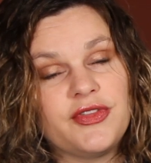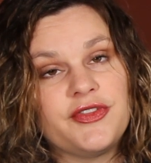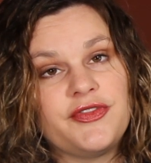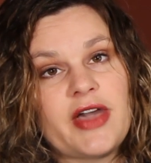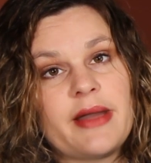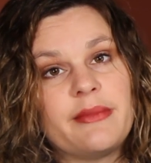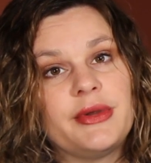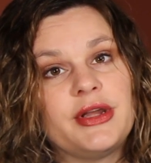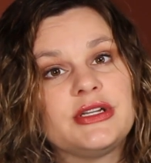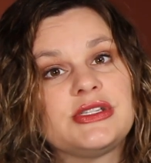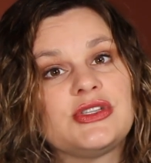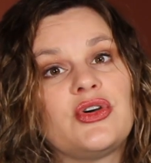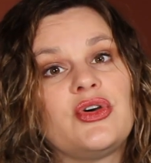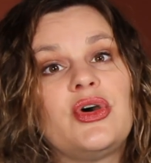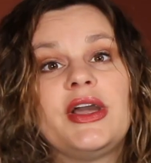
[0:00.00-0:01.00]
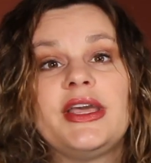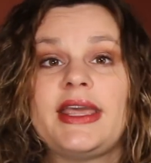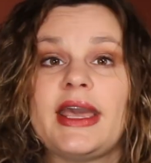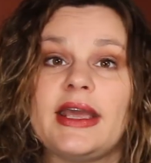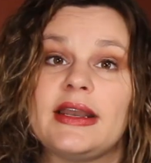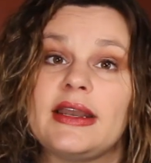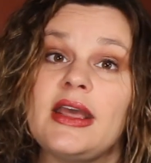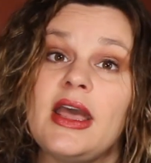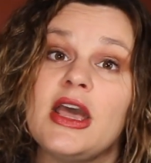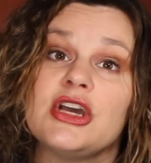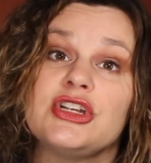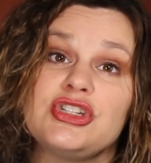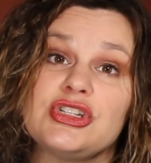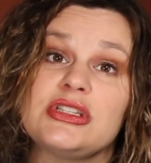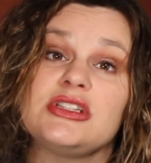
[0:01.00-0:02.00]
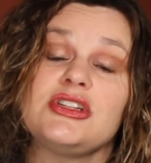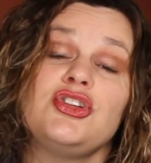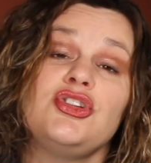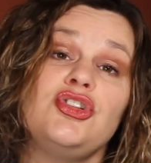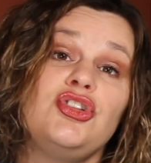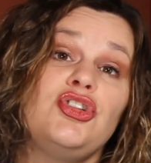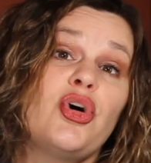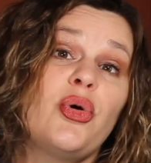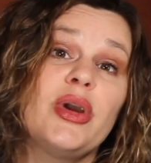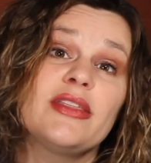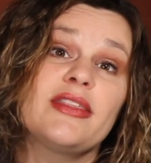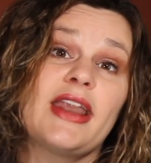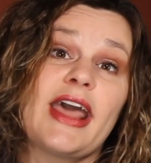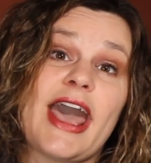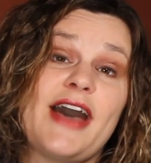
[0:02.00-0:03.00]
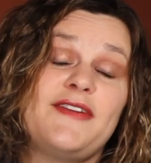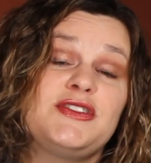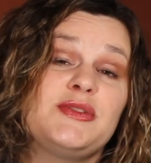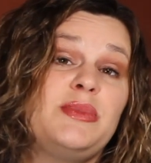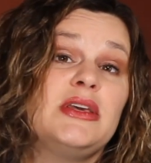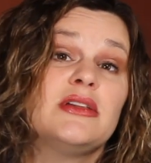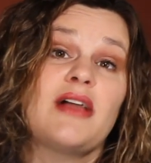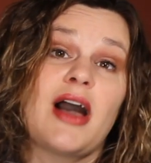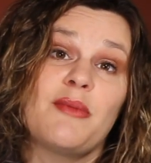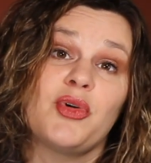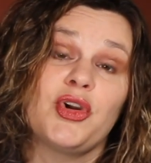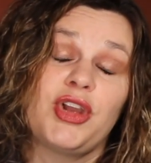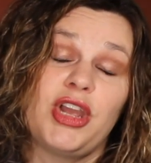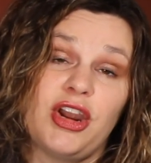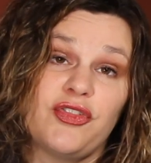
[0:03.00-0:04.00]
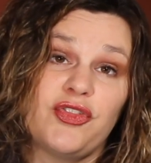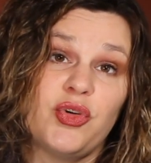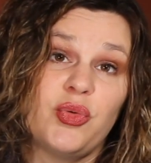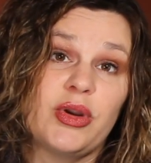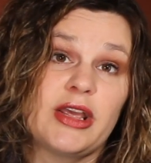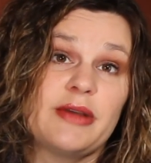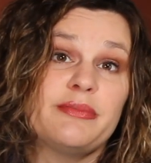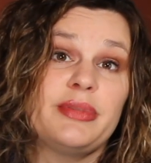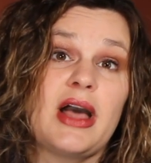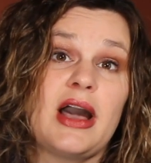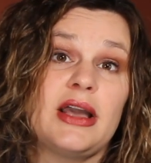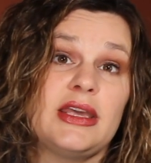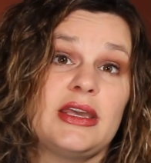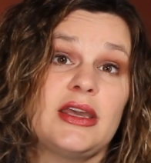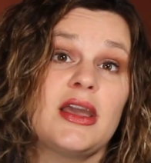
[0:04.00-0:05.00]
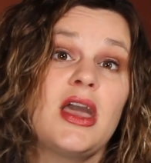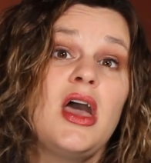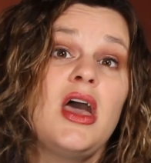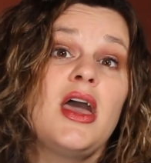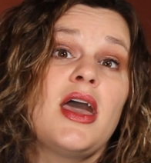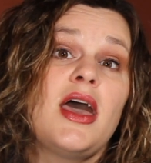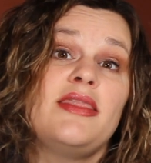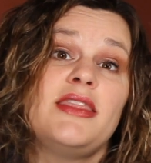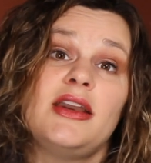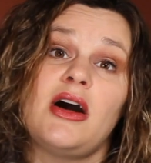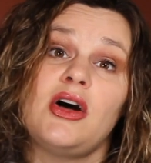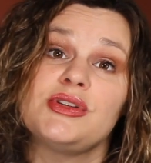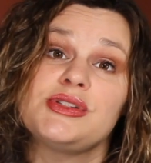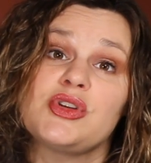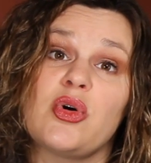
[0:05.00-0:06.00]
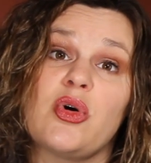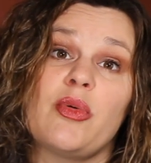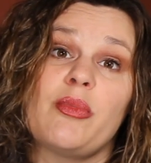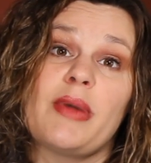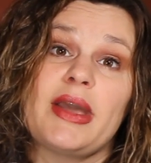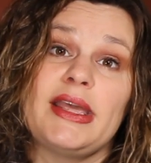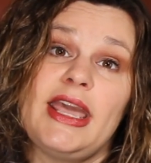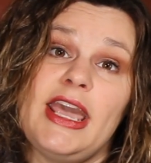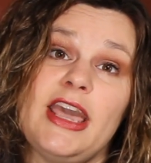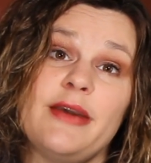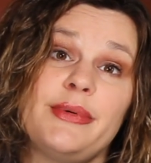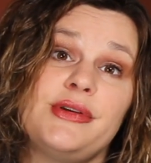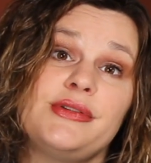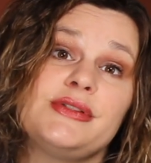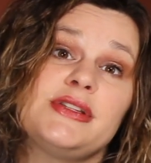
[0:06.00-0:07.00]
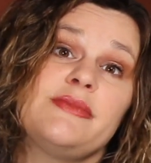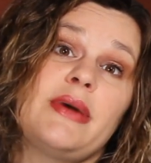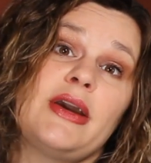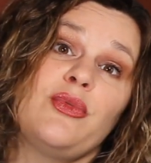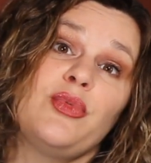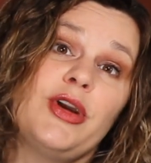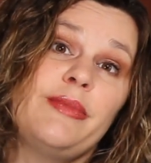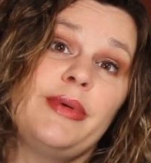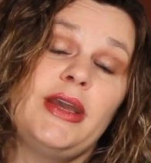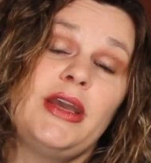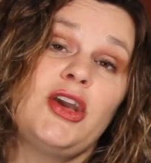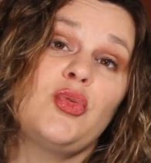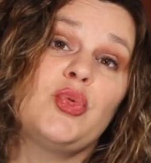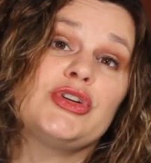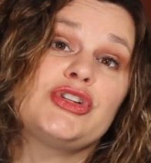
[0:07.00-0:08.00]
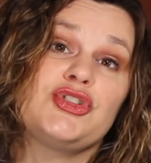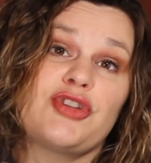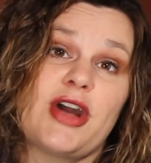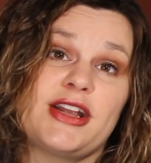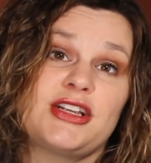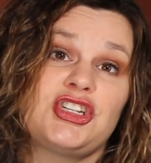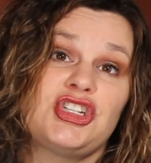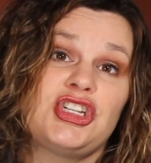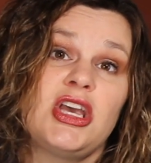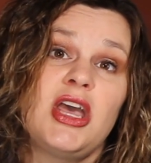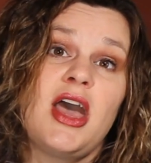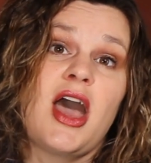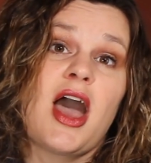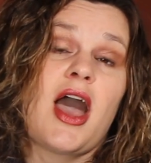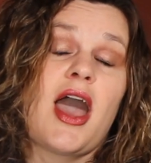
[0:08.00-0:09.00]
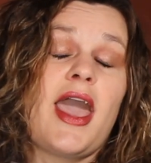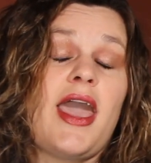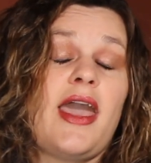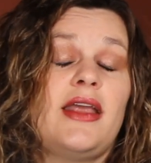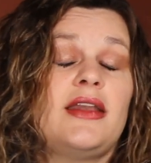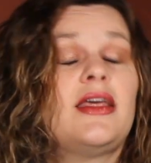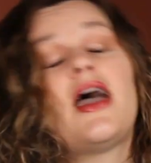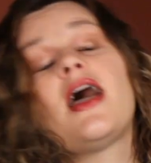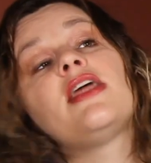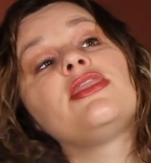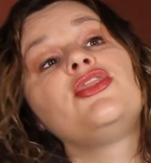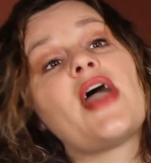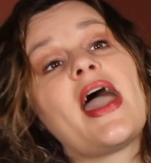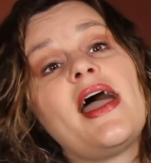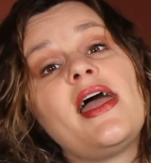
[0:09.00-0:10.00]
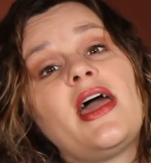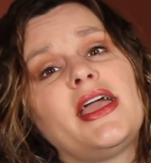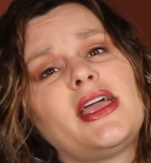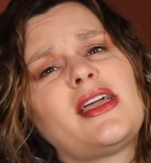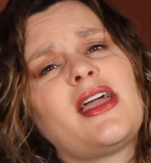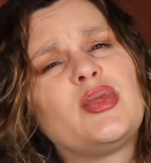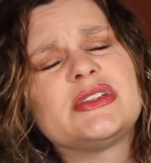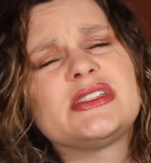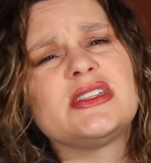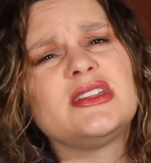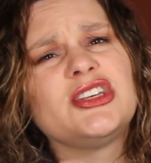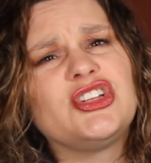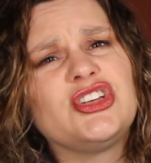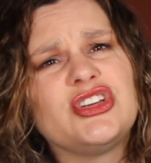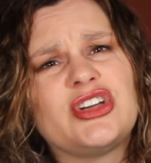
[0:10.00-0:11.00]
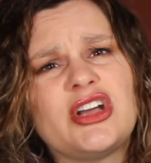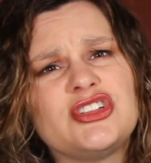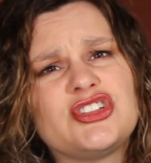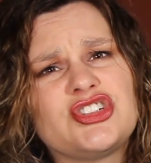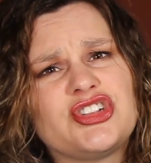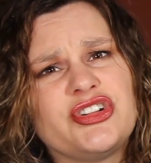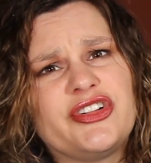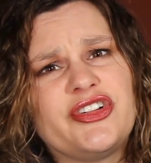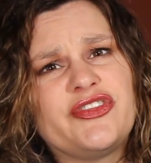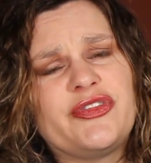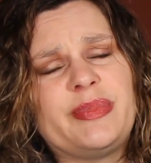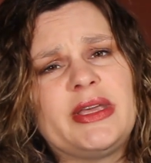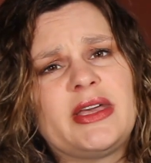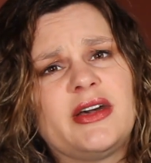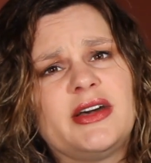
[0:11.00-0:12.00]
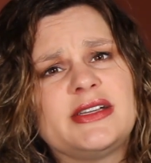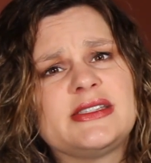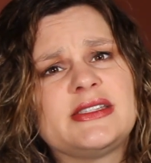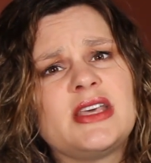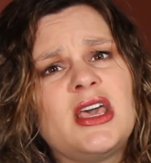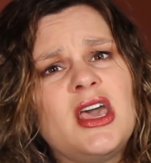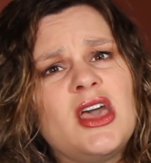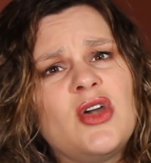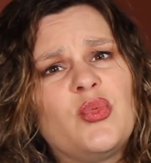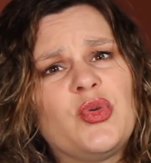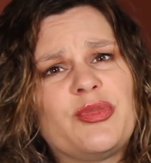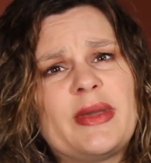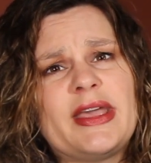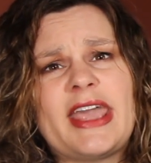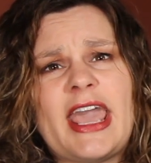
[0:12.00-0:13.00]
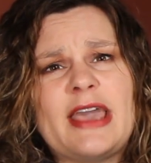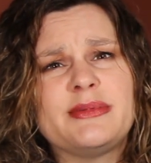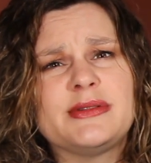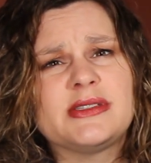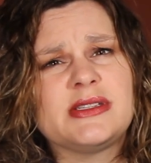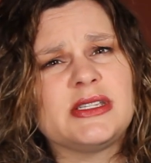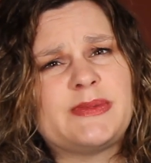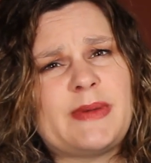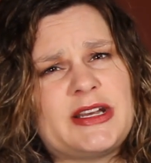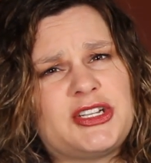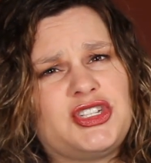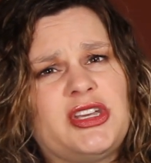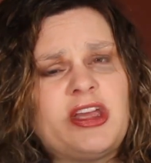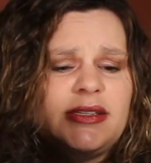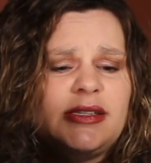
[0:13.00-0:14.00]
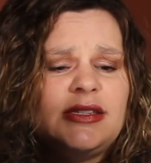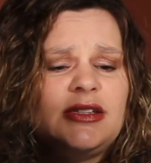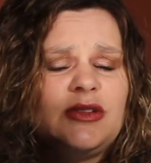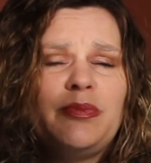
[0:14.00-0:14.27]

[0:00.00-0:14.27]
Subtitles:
the fabric. So again, just knowing that I have to be a lot more careful when I'm blocking. And then also my cables and my ribbing were stretched, and that I was a little unsure of, because with my cables especially, because